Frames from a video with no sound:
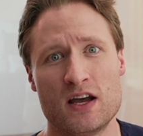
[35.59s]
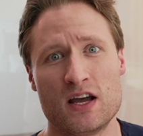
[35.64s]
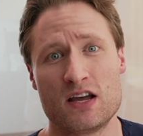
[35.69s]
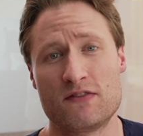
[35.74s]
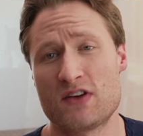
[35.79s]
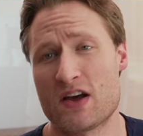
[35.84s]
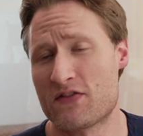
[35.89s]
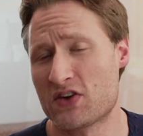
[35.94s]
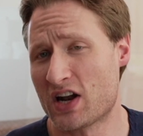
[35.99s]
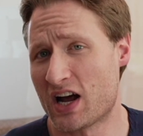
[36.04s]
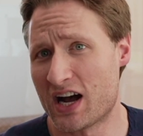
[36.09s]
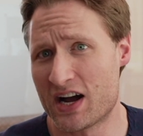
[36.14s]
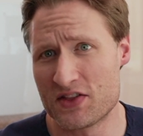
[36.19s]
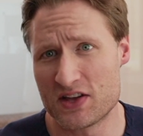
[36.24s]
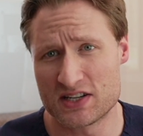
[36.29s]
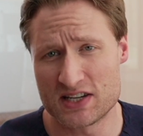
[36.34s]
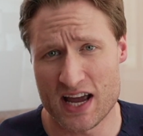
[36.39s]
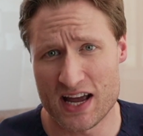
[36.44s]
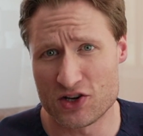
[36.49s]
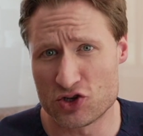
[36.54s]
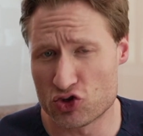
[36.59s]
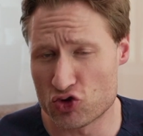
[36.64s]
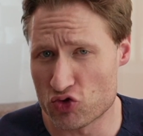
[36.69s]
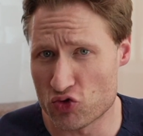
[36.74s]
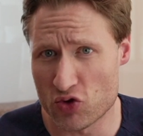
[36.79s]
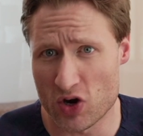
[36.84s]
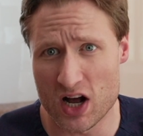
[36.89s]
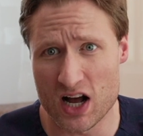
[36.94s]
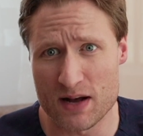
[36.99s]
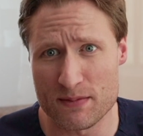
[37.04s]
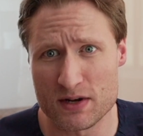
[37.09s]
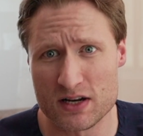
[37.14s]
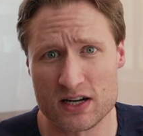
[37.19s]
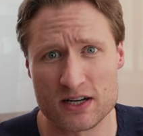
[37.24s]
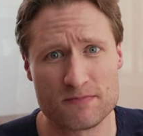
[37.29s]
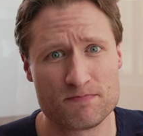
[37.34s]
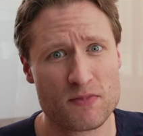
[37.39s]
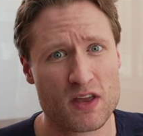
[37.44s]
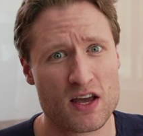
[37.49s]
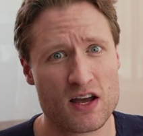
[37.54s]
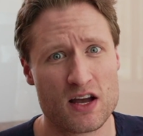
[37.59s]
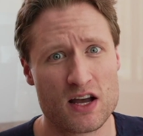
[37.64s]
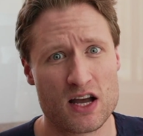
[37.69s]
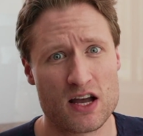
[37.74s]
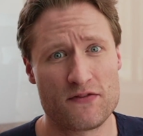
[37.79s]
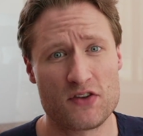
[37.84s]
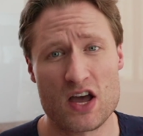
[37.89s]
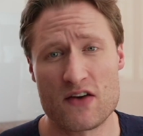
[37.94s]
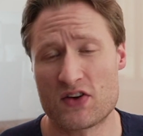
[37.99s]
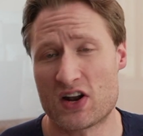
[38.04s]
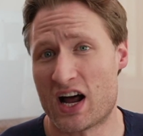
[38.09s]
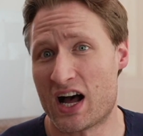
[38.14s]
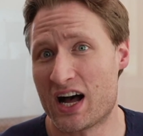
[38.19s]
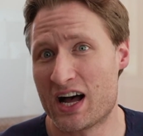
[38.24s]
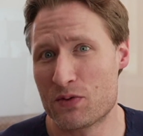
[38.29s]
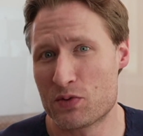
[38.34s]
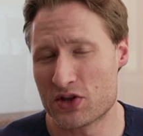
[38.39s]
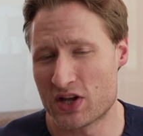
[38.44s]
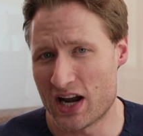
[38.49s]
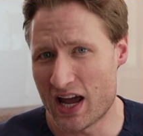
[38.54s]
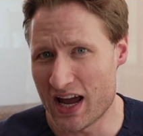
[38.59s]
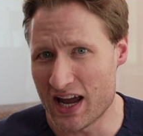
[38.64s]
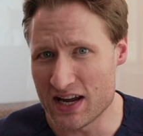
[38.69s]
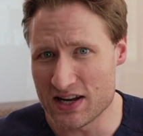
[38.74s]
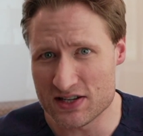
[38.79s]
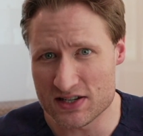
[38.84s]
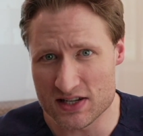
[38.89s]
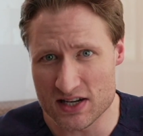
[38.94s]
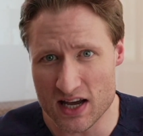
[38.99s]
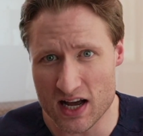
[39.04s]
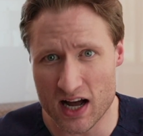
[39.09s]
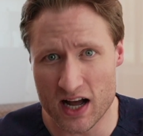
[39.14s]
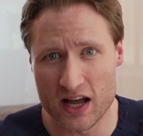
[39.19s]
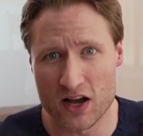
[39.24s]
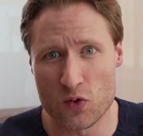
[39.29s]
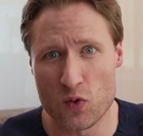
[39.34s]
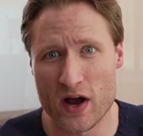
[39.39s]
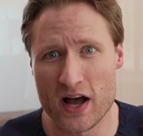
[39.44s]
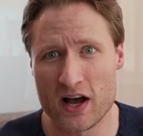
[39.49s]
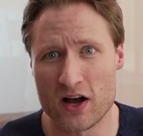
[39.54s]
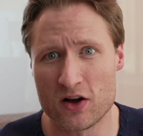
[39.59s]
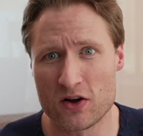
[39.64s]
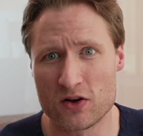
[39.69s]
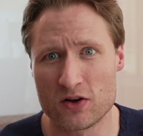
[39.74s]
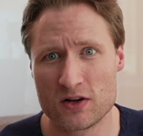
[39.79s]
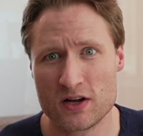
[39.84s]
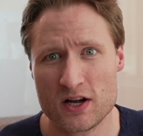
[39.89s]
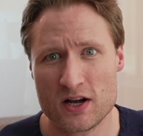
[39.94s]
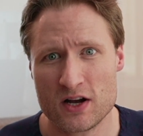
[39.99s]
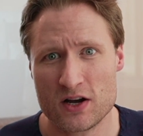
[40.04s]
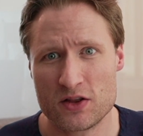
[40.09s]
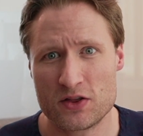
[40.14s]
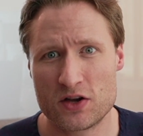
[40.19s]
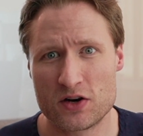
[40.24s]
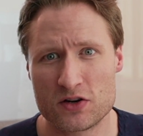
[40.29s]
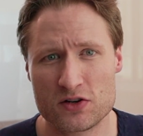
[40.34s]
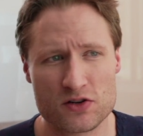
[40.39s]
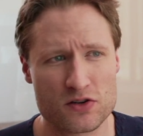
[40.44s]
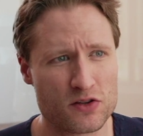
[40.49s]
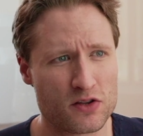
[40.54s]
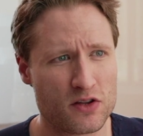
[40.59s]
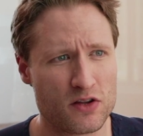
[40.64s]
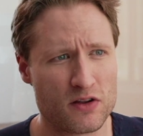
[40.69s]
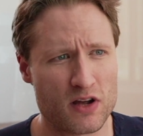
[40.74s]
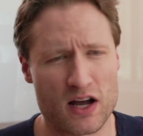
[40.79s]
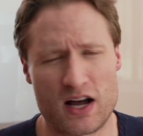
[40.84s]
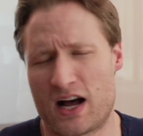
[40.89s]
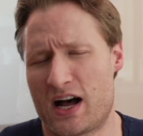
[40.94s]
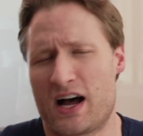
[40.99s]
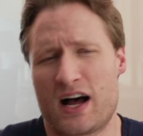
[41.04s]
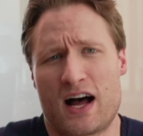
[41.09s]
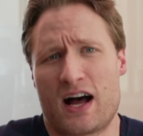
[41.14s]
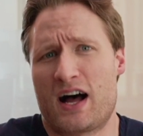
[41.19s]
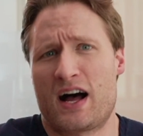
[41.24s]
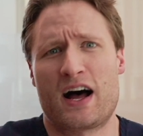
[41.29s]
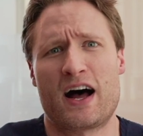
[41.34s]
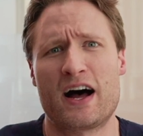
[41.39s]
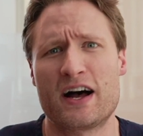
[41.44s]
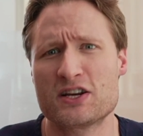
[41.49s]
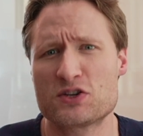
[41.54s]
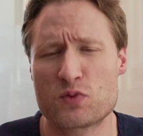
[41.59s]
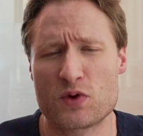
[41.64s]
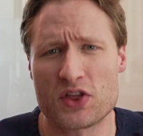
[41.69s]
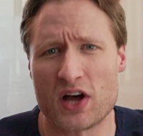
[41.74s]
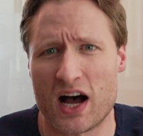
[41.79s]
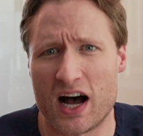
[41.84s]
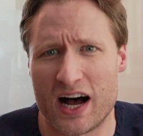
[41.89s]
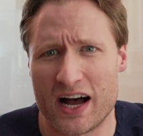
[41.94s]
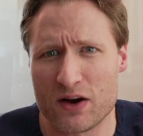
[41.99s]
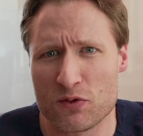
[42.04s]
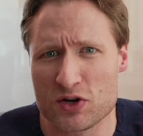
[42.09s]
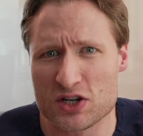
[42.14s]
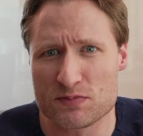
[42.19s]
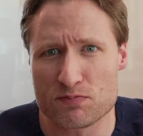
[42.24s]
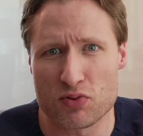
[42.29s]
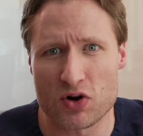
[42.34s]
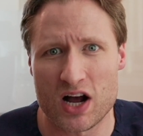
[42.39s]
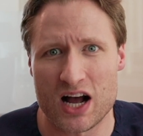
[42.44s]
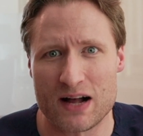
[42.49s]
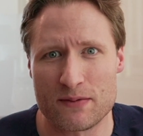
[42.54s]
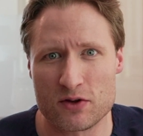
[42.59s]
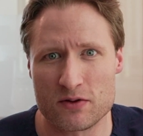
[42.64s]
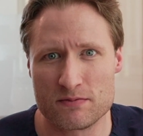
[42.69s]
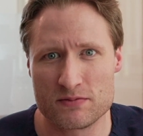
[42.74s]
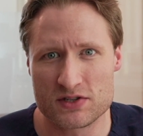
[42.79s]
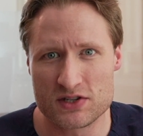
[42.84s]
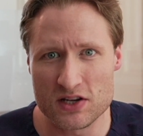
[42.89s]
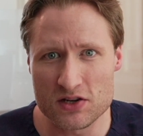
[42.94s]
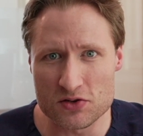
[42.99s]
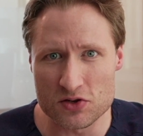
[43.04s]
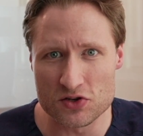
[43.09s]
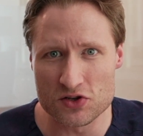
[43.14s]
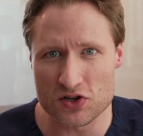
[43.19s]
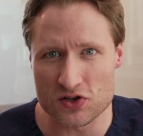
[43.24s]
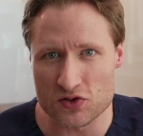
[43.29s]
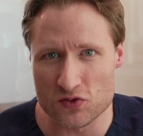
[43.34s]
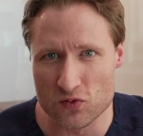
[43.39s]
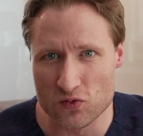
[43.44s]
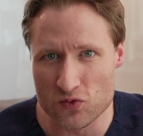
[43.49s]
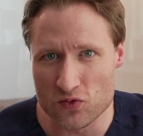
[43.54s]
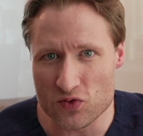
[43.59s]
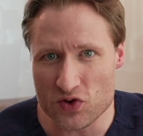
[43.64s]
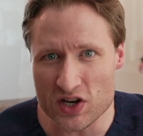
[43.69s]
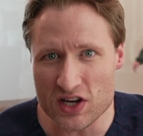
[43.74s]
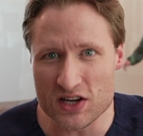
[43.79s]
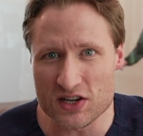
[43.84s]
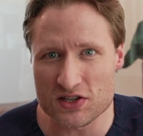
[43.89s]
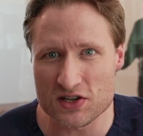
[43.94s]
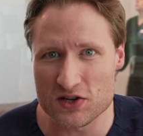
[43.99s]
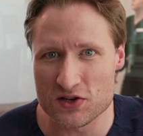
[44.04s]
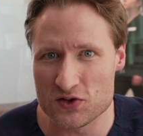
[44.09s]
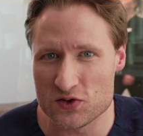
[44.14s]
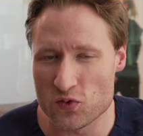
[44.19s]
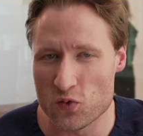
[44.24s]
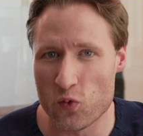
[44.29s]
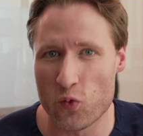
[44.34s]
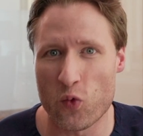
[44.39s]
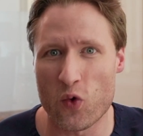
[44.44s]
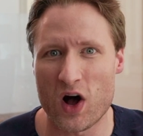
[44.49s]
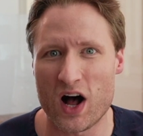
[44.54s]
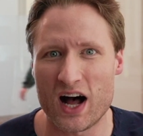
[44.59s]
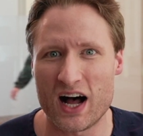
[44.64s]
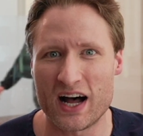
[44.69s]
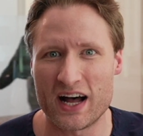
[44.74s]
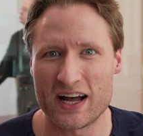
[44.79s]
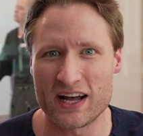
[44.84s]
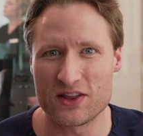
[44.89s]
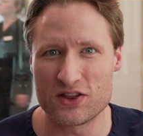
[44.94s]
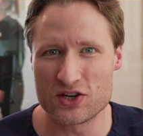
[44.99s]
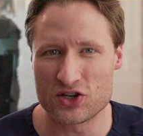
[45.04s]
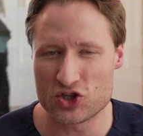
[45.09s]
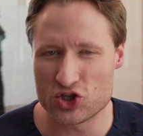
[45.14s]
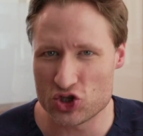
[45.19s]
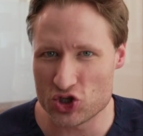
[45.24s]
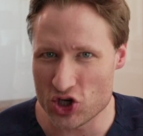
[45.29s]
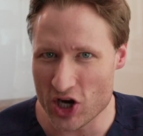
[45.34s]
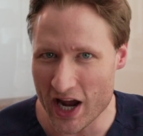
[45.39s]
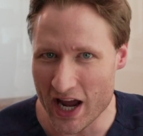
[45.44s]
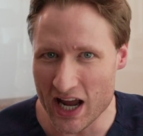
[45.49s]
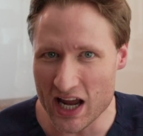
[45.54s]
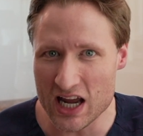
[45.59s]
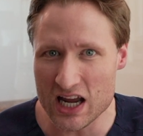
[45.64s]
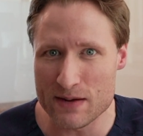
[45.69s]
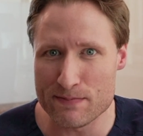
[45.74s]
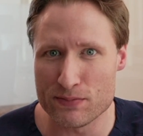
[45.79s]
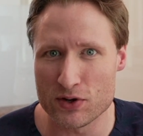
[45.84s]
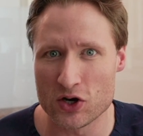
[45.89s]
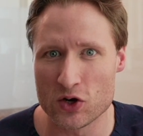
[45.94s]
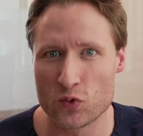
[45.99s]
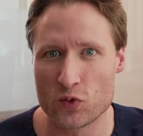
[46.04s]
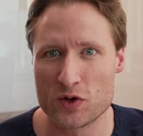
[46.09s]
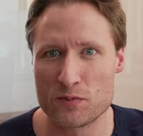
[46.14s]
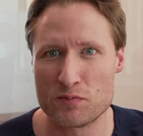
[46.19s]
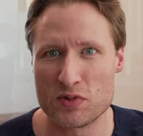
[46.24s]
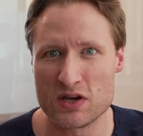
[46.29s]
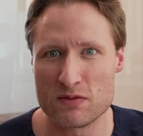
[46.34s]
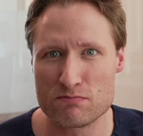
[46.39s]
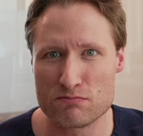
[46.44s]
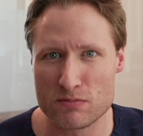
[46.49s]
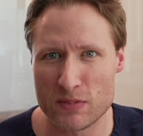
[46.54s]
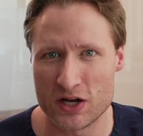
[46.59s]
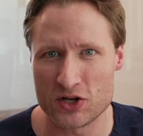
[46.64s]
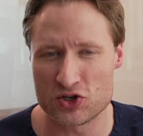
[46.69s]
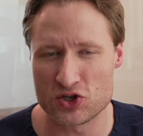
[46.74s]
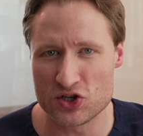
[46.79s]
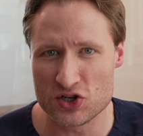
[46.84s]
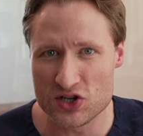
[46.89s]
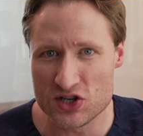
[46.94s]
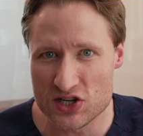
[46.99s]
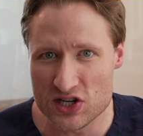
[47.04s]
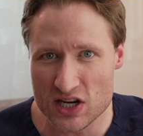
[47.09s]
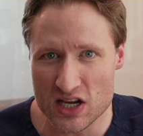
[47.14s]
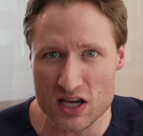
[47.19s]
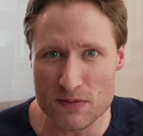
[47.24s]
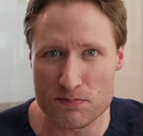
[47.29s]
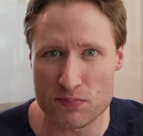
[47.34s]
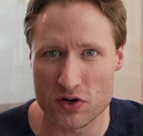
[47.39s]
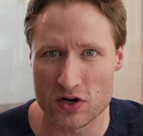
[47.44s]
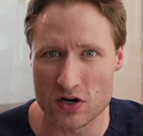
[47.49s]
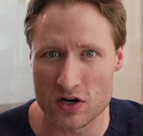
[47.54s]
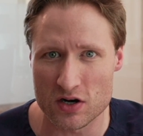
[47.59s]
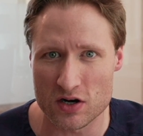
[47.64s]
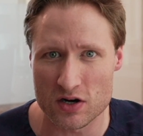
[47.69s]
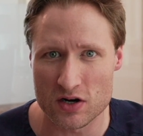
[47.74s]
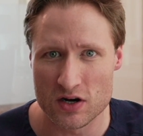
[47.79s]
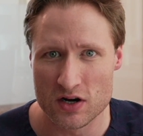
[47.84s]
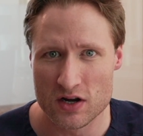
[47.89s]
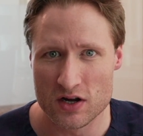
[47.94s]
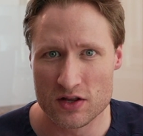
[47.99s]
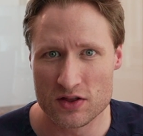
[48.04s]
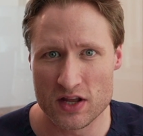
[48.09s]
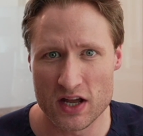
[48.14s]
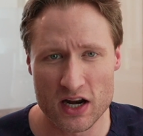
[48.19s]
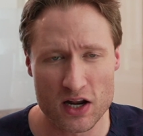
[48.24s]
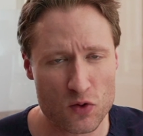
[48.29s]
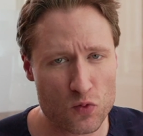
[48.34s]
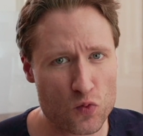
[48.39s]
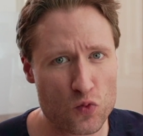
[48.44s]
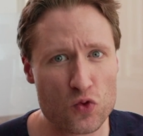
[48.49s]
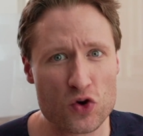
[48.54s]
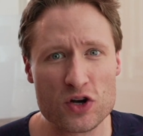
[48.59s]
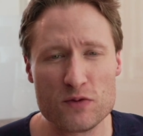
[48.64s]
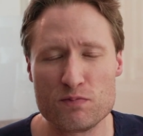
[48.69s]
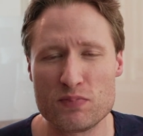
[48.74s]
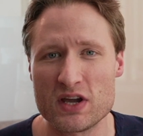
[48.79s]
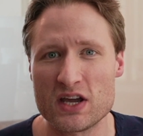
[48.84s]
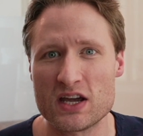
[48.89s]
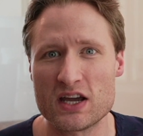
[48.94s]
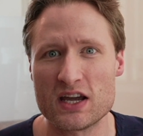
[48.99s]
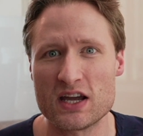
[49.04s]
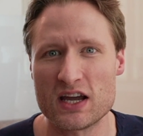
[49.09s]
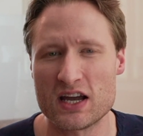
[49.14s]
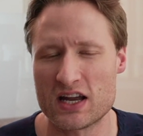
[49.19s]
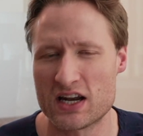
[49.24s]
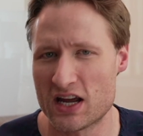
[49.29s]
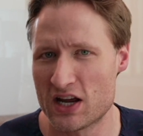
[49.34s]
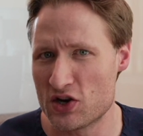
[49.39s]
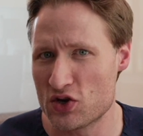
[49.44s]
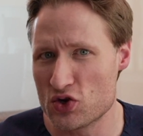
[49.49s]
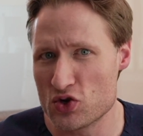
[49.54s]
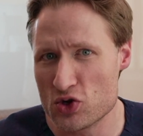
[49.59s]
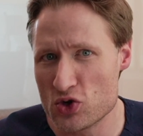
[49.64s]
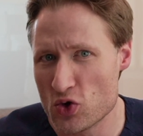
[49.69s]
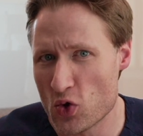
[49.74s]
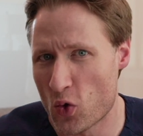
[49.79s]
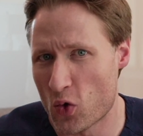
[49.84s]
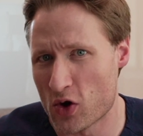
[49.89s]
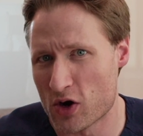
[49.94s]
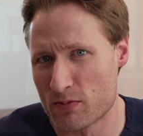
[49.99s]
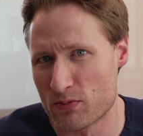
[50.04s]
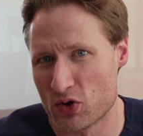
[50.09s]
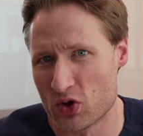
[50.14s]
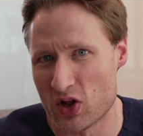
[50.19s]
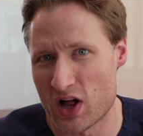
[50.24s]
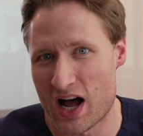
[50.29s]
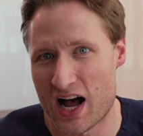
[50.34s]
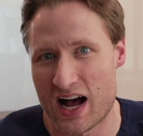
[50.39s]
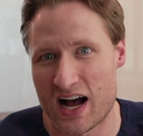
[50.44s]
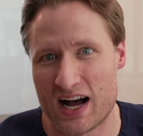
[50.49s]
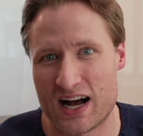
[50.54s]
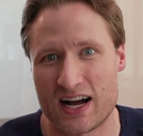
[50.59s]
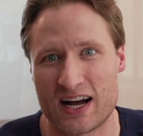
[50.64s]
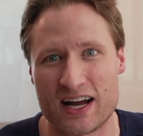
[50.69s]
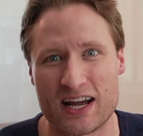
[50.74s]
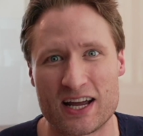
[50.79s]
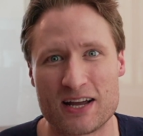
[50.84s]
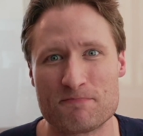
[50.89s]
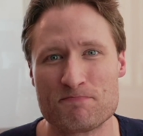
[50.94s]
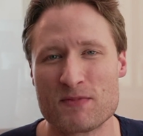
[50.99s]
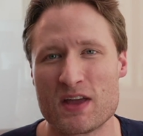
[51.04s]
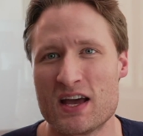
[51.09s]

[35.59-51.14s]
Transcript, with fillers: If you have an eye that's had trauma, if you have an eye with an ACIOL, their eyes with iris problems. These are just reasons why the chamber would be much deeper than it would be in a normal eye.